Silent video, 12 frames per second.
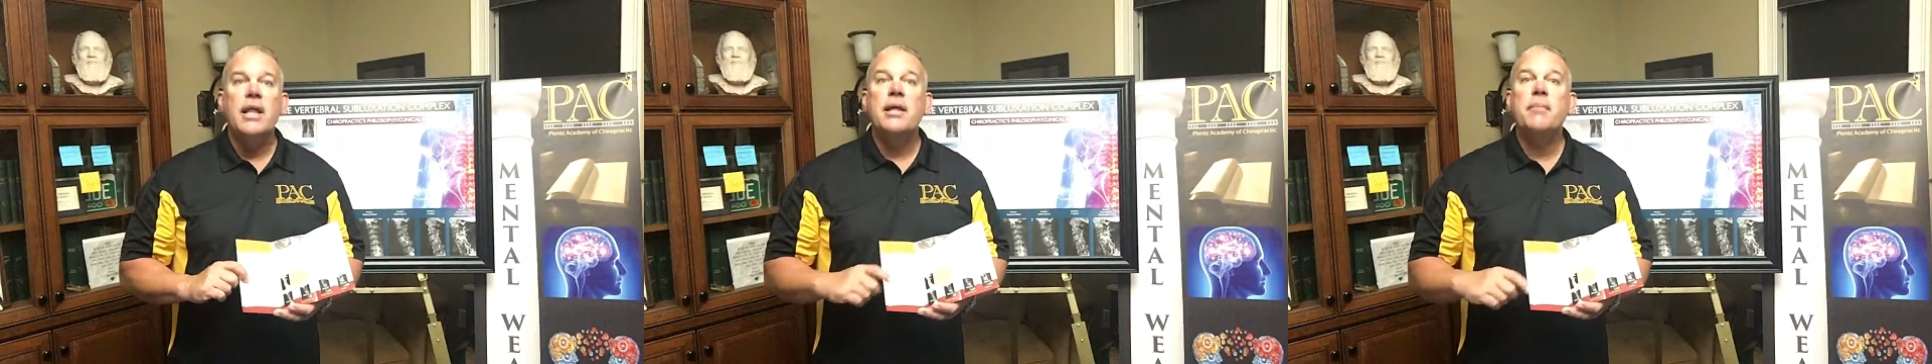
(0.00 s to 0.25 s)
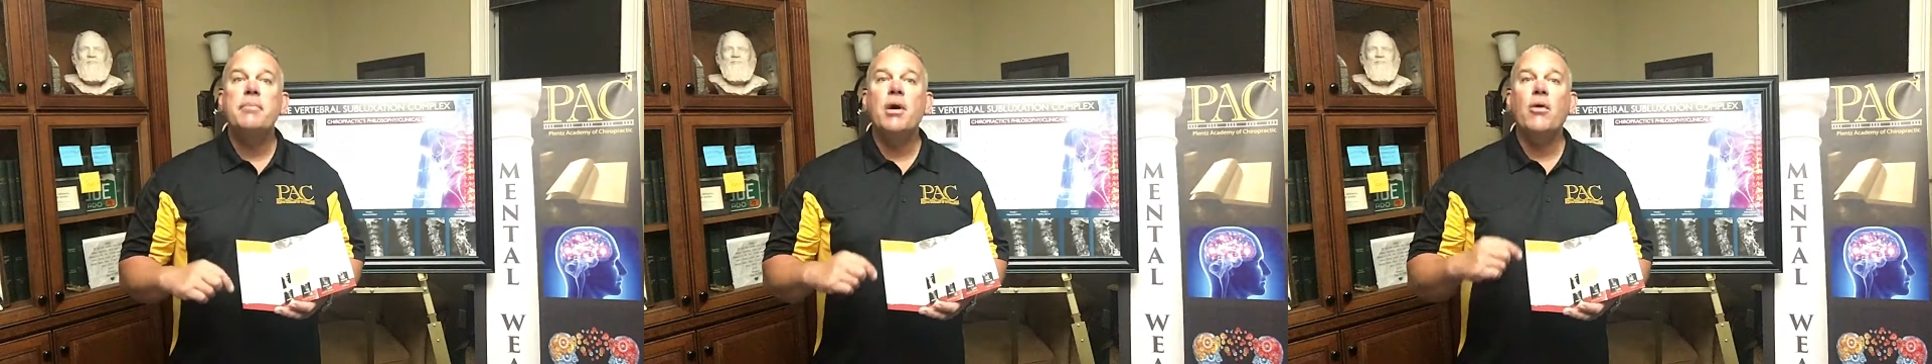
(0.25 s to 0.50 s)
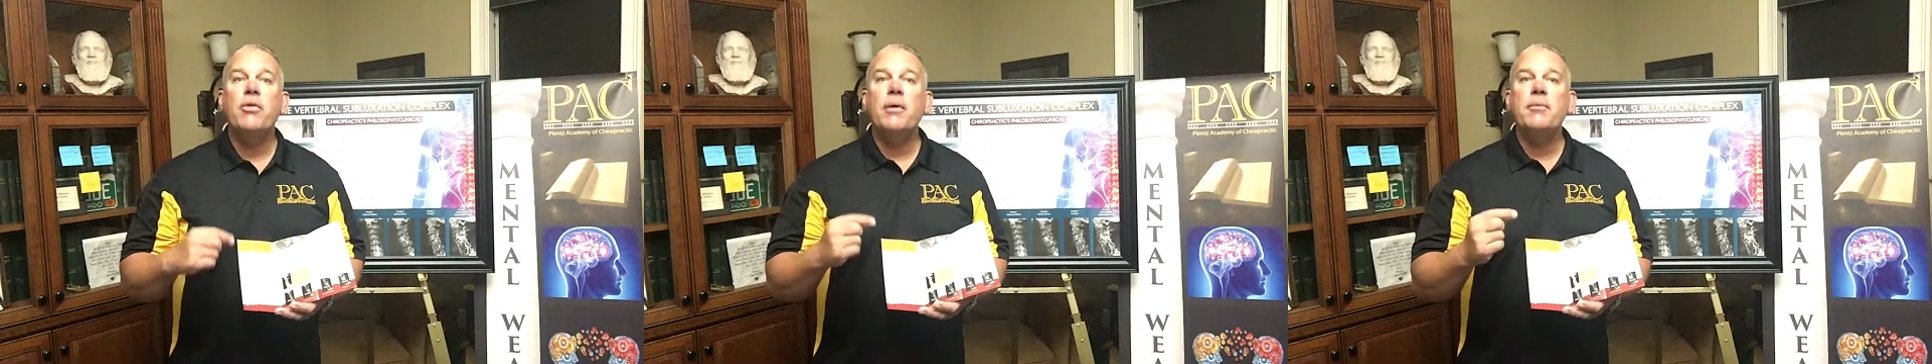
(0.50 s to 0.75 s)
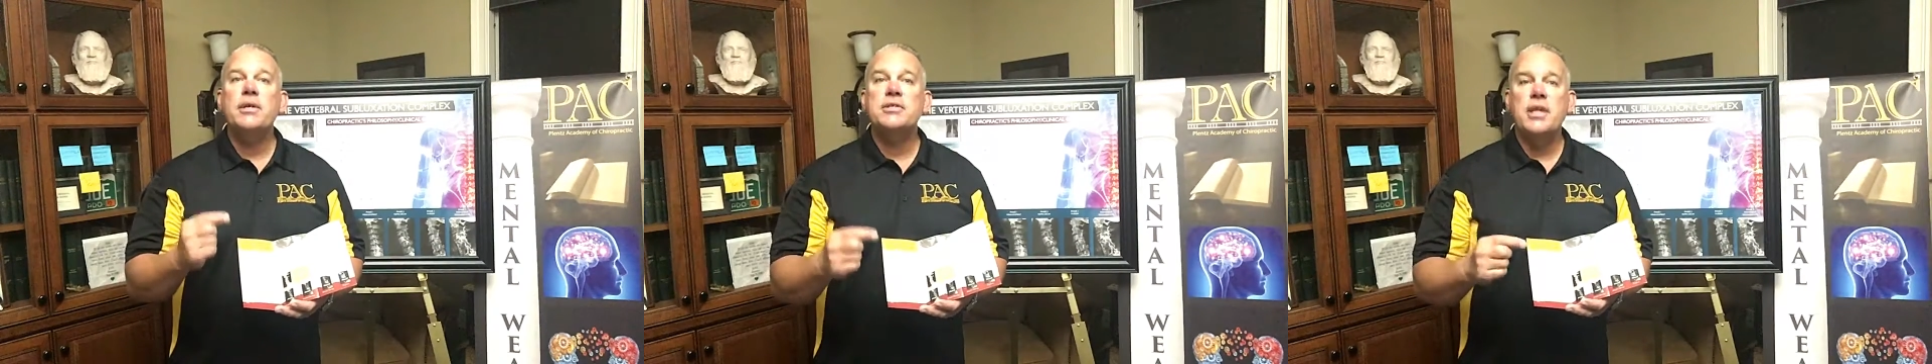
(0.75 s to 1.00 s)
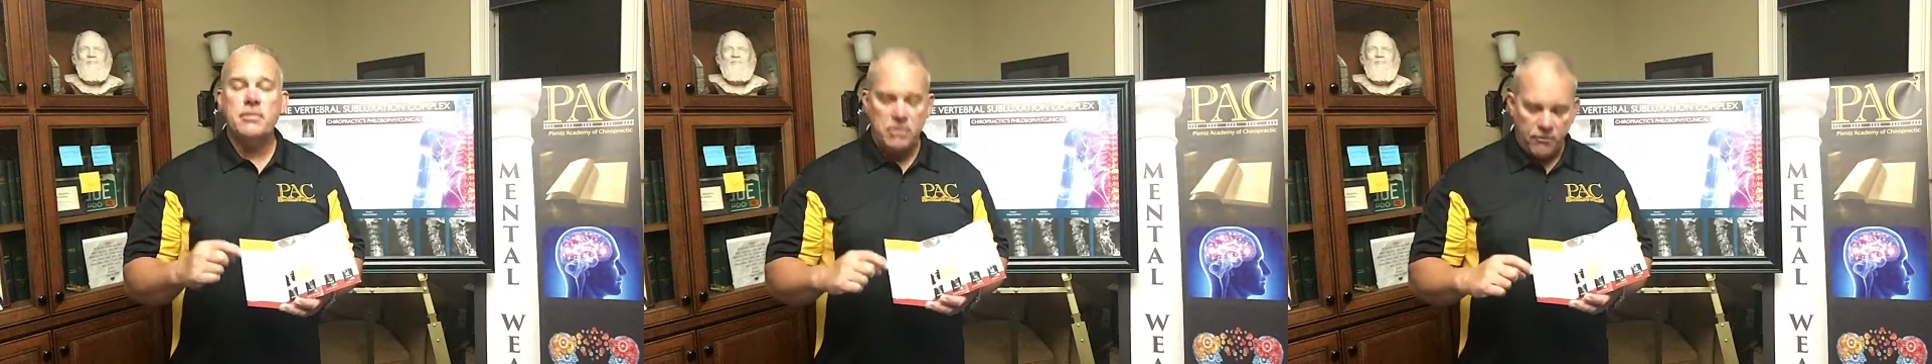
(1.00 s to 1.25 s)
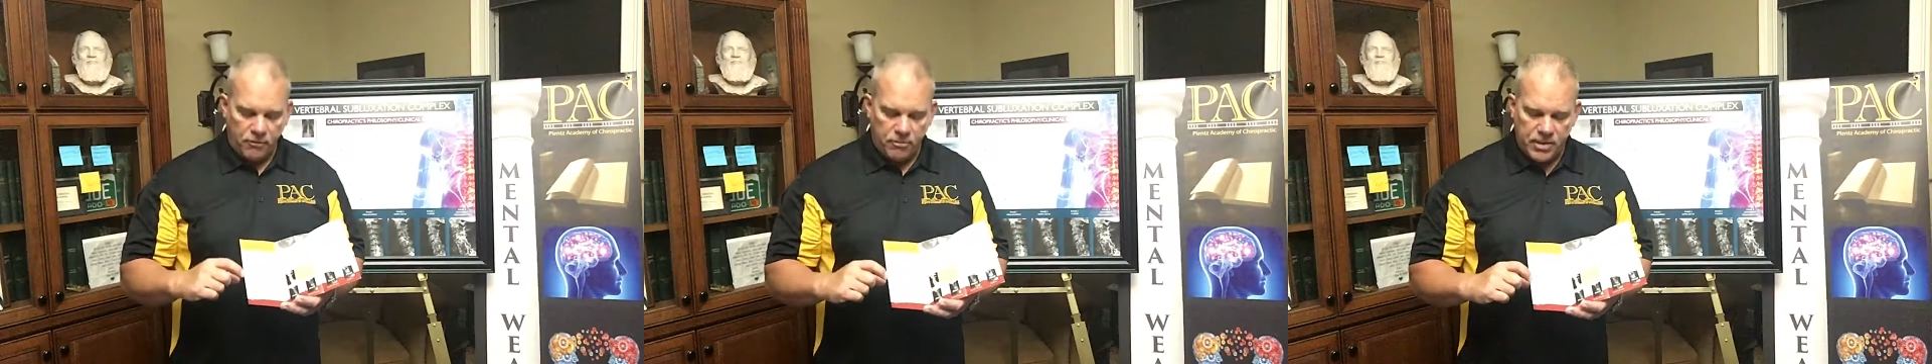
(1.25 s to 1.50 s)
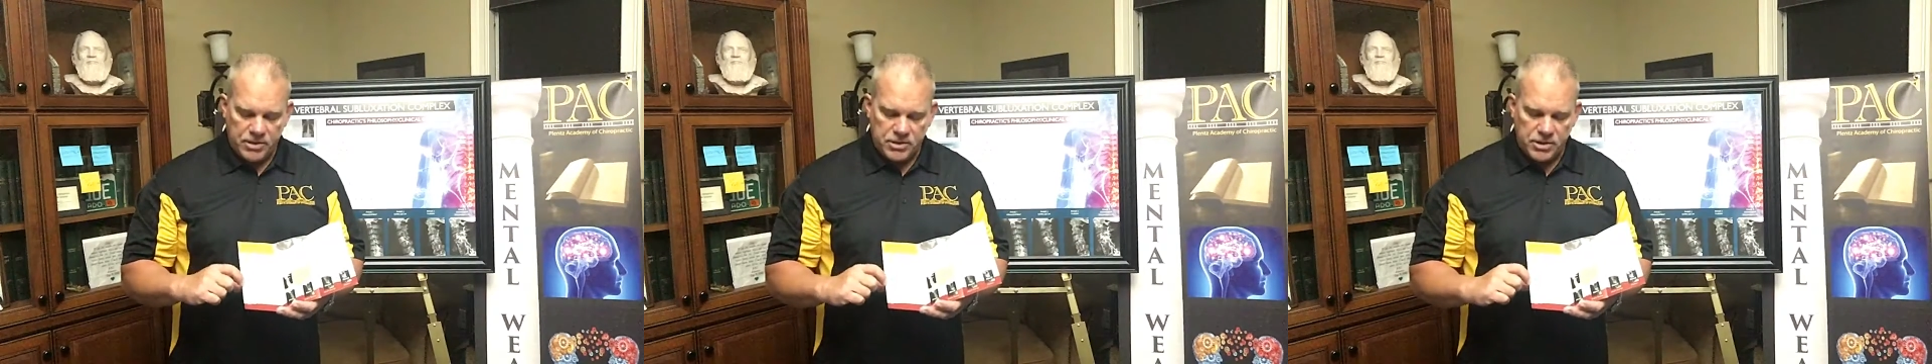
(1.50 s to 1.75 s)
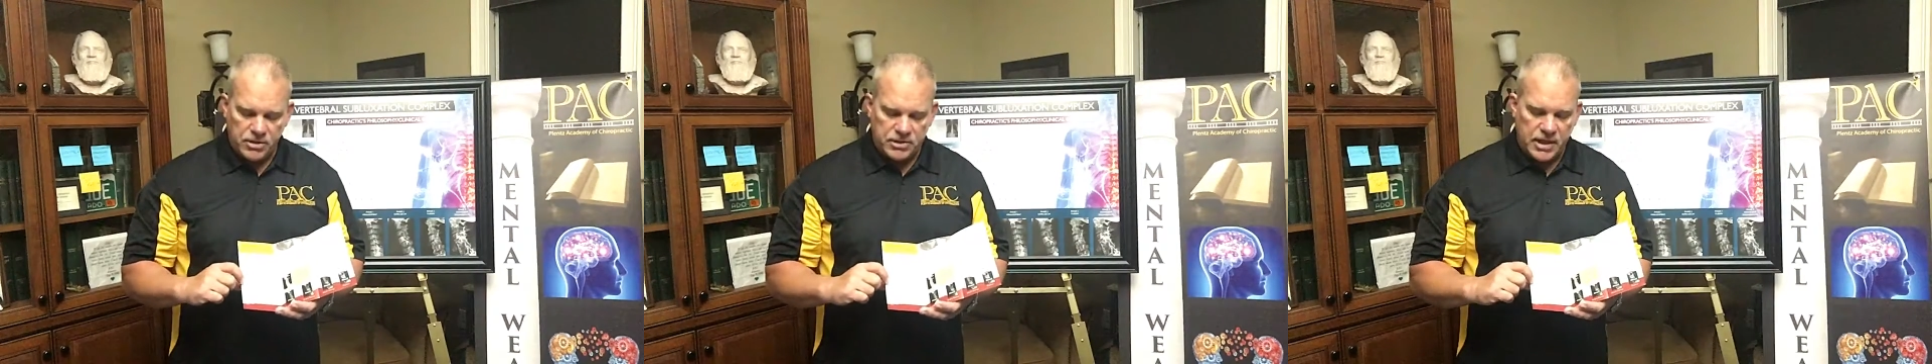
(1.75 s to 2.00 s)
Then Bill, then we examined you for
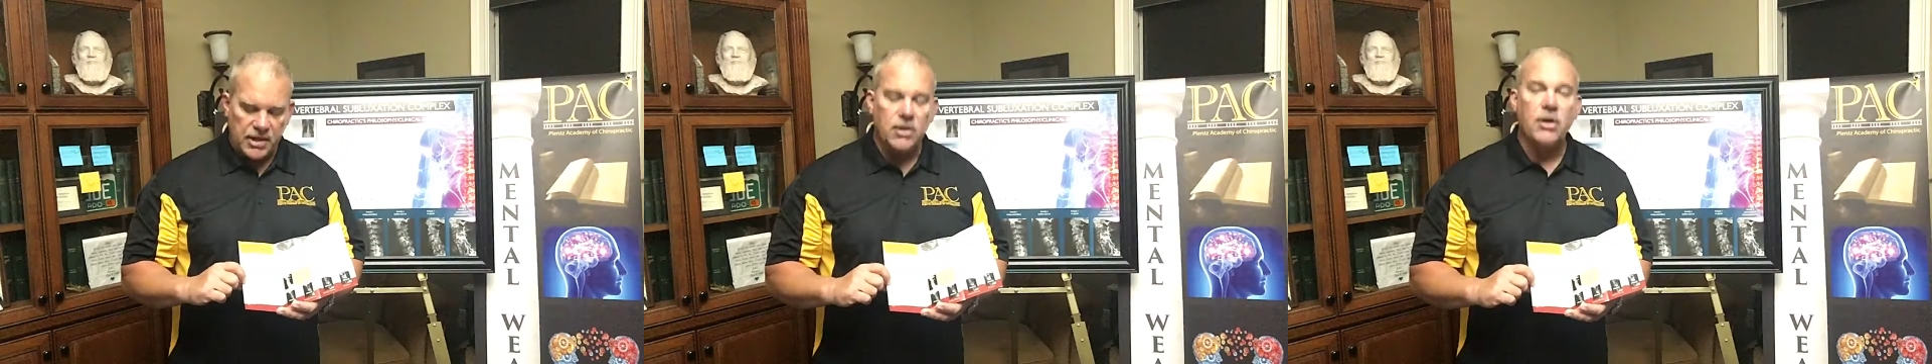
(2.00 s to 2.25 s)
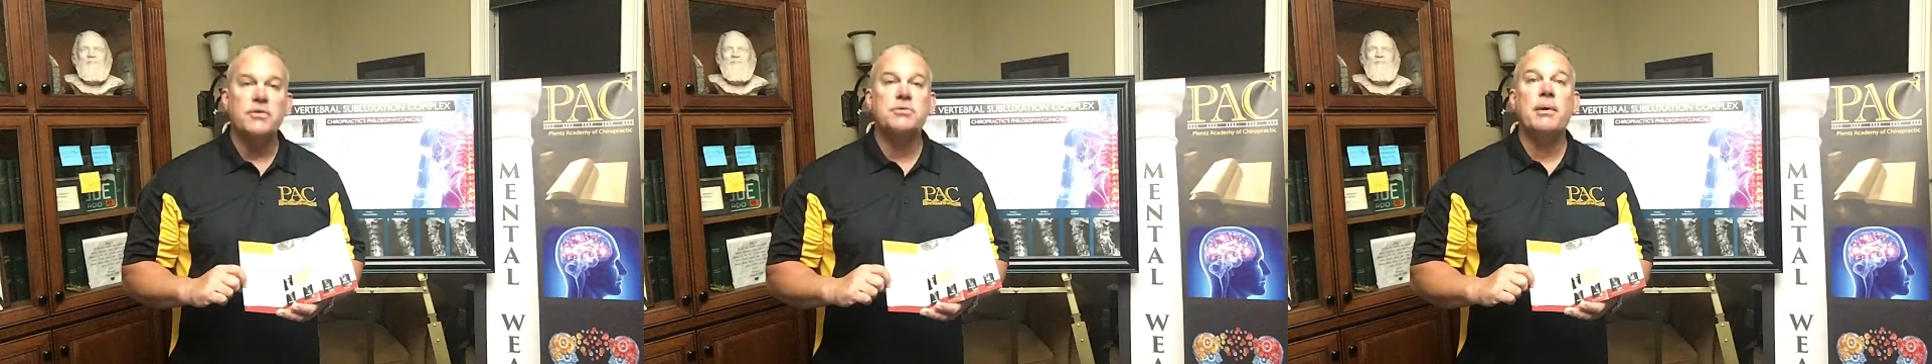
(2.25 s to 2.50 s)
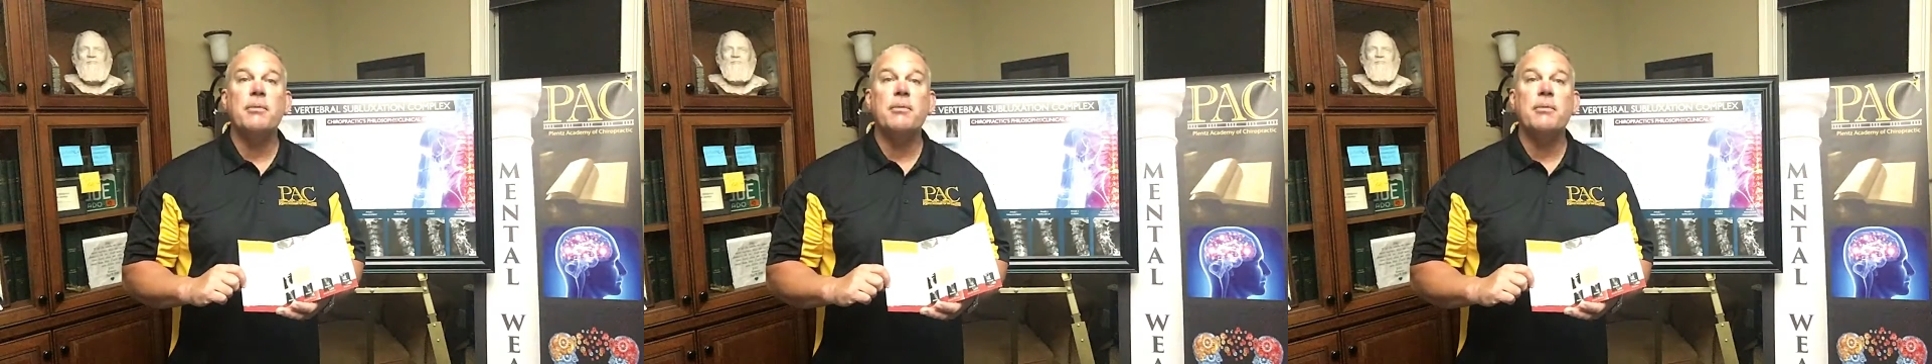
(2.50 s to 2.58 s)
pinched and irritated nerves.